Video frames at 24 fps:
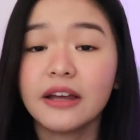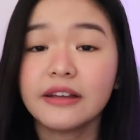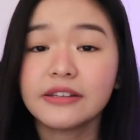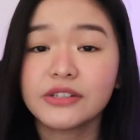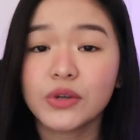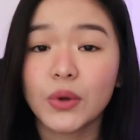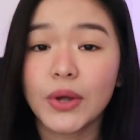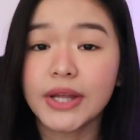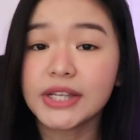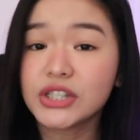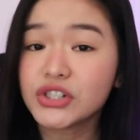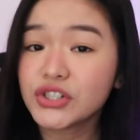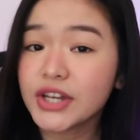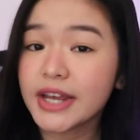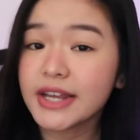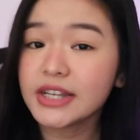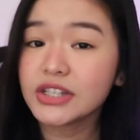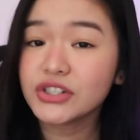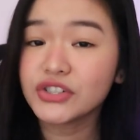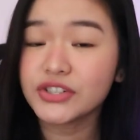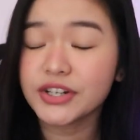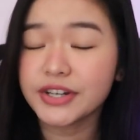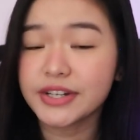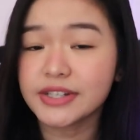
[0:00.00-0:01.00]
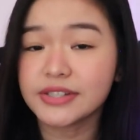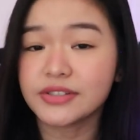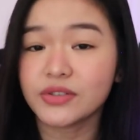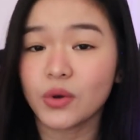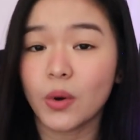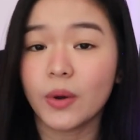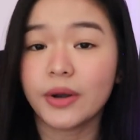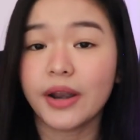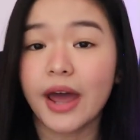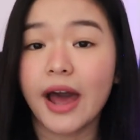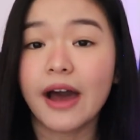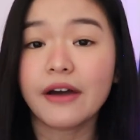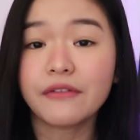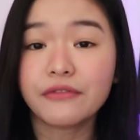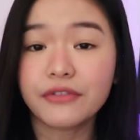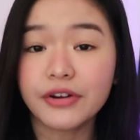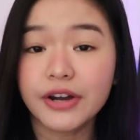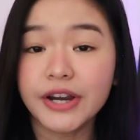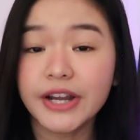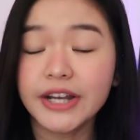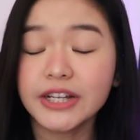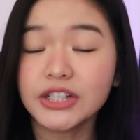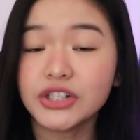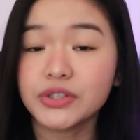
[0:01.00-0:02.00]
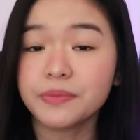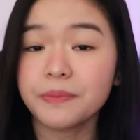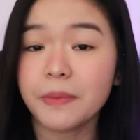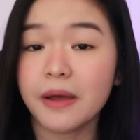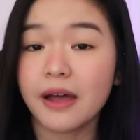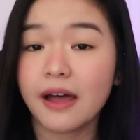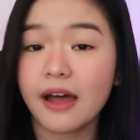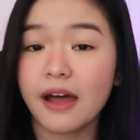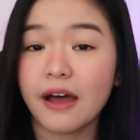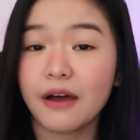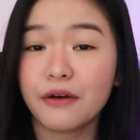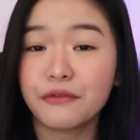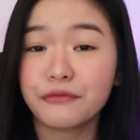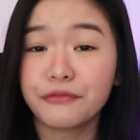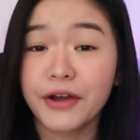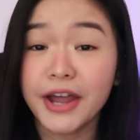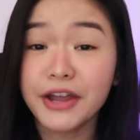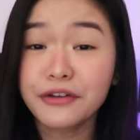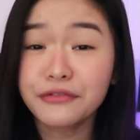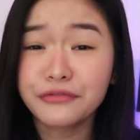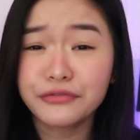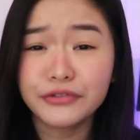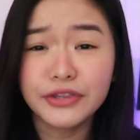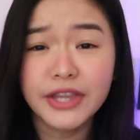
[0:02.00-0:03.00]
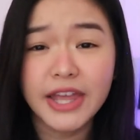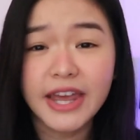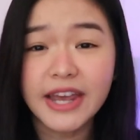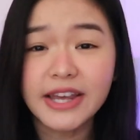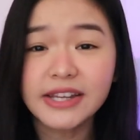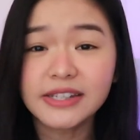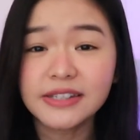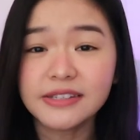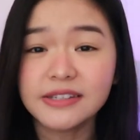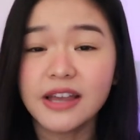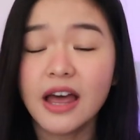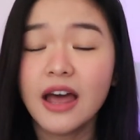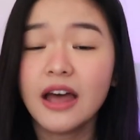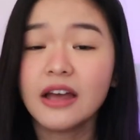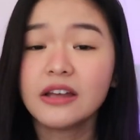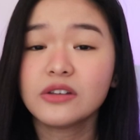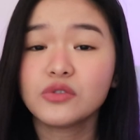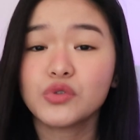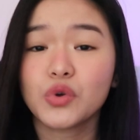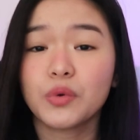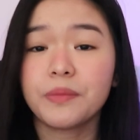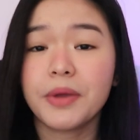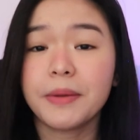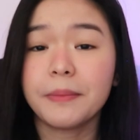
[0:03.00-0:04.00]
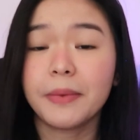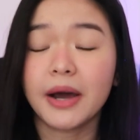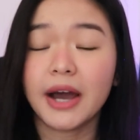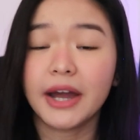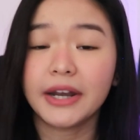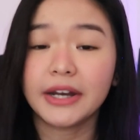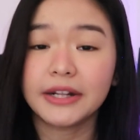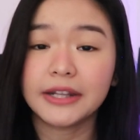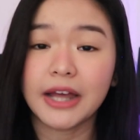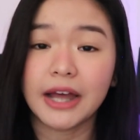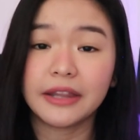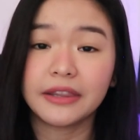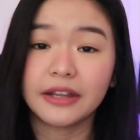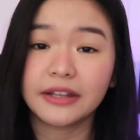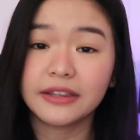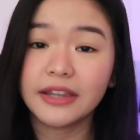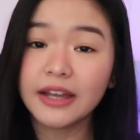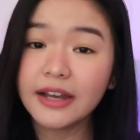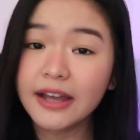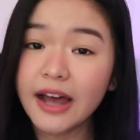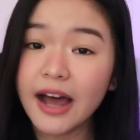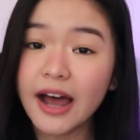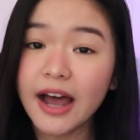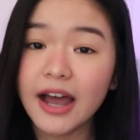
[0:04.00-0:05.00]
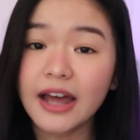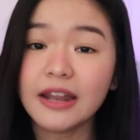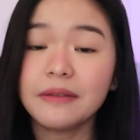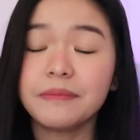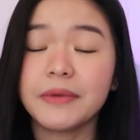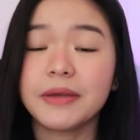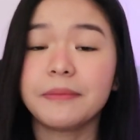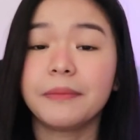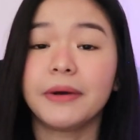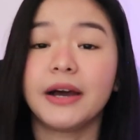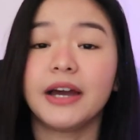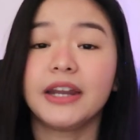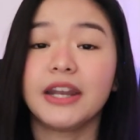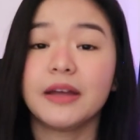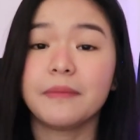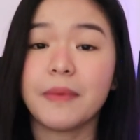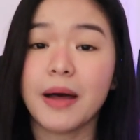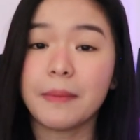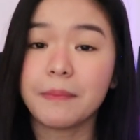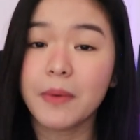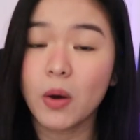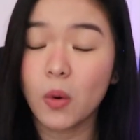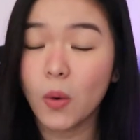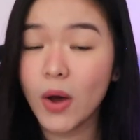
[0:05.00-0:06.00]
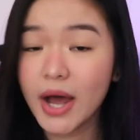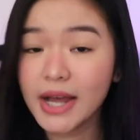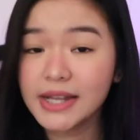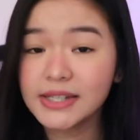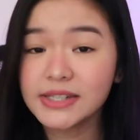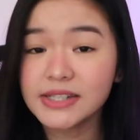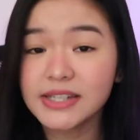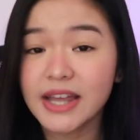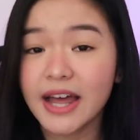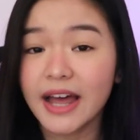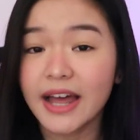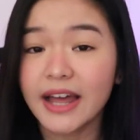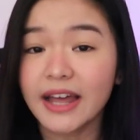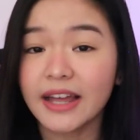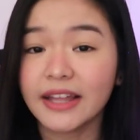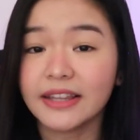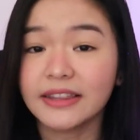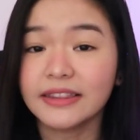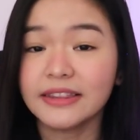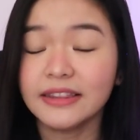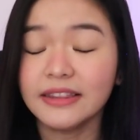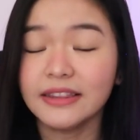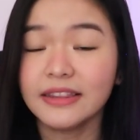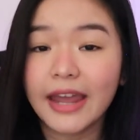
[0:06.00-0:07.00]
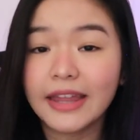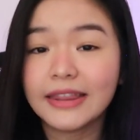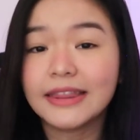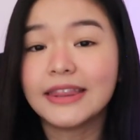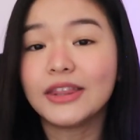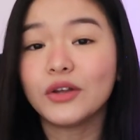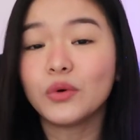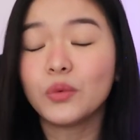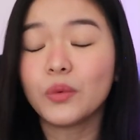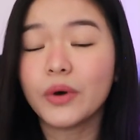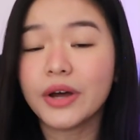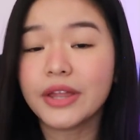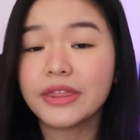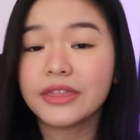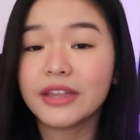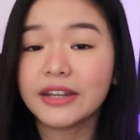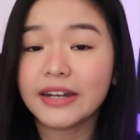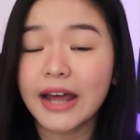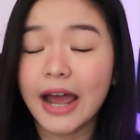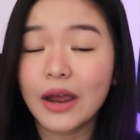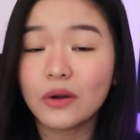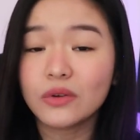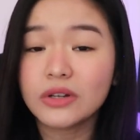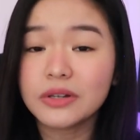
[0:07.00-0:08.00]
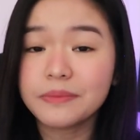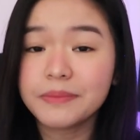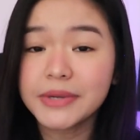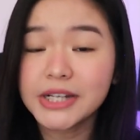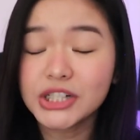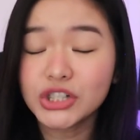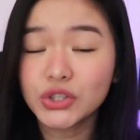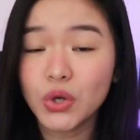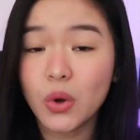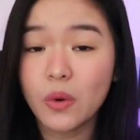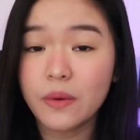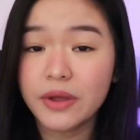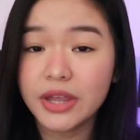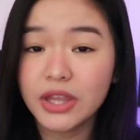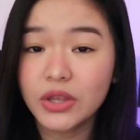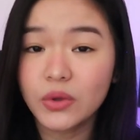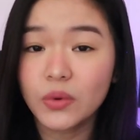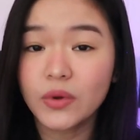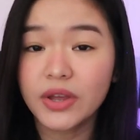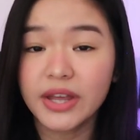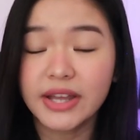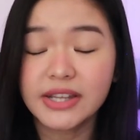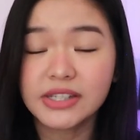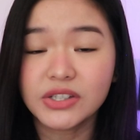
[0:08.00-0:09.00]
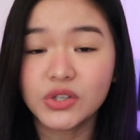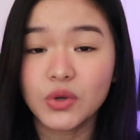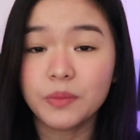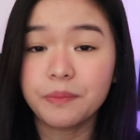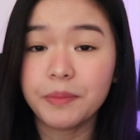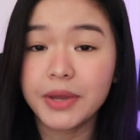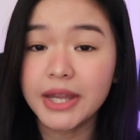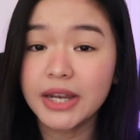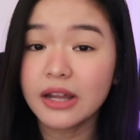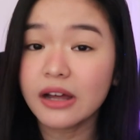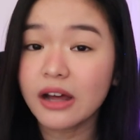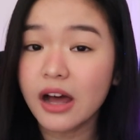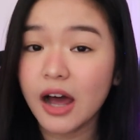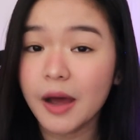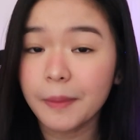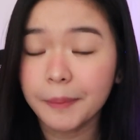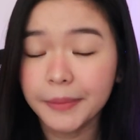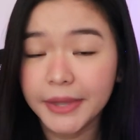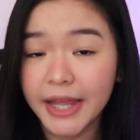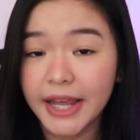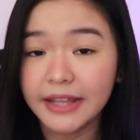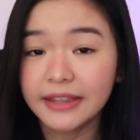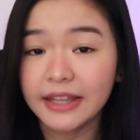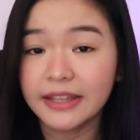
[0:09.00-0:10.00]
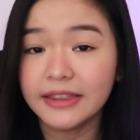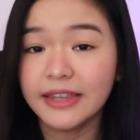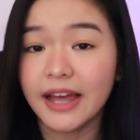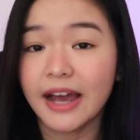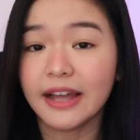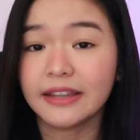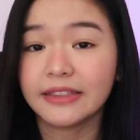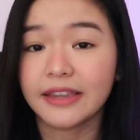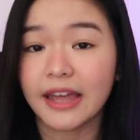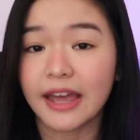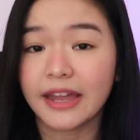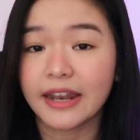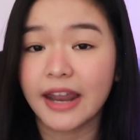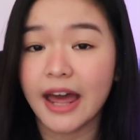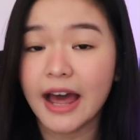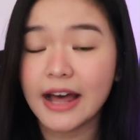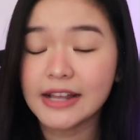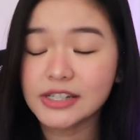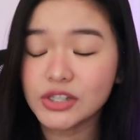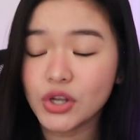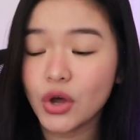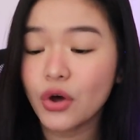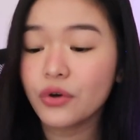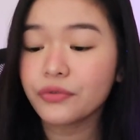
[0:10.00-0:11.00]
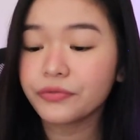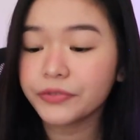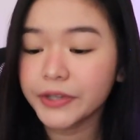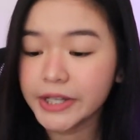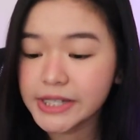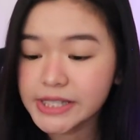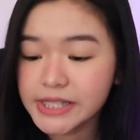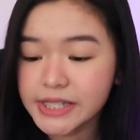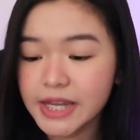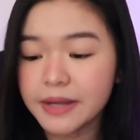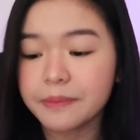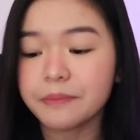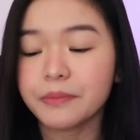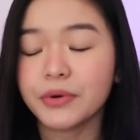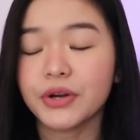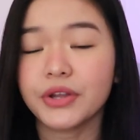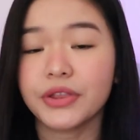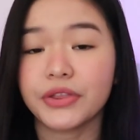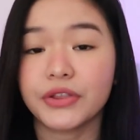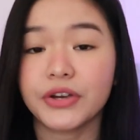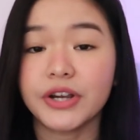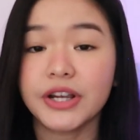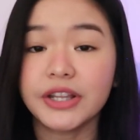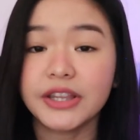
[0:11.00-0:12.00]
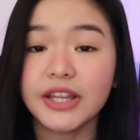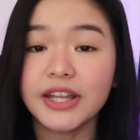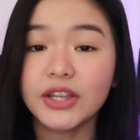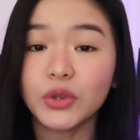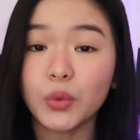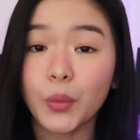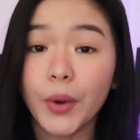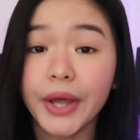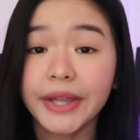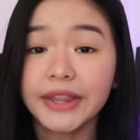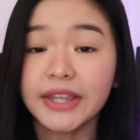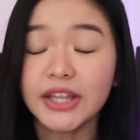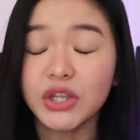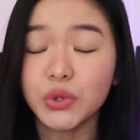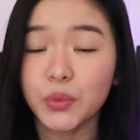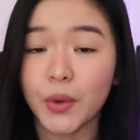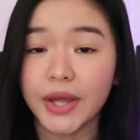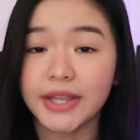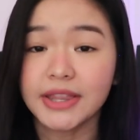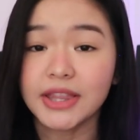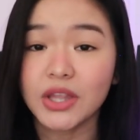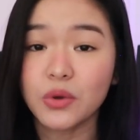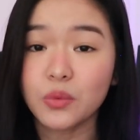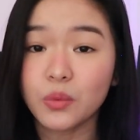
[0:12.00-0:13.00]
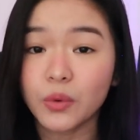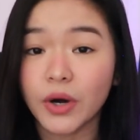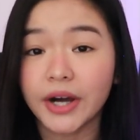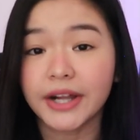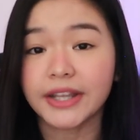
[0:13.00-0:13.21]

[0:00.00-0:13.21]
So, it changes on average mga 5 days. So, may mga nadadagdagan, may mga nababawasan. And the one that I will be showing you is yung pinaka-updated natin as of December 30, 2021.